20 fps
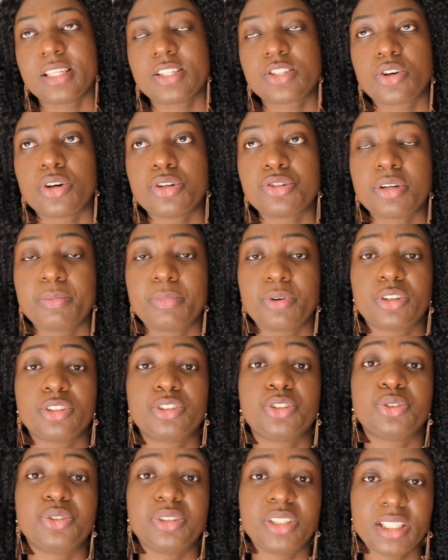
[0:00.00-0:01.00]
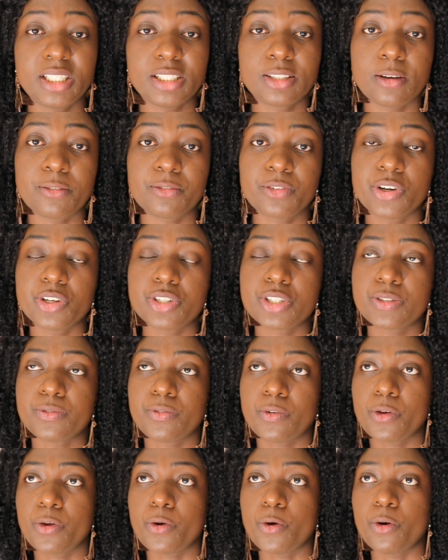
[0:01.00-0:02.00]
this country because you need it, of course,
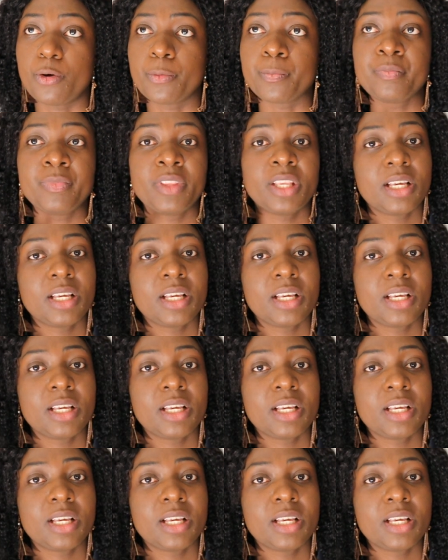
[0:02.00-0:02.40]
for your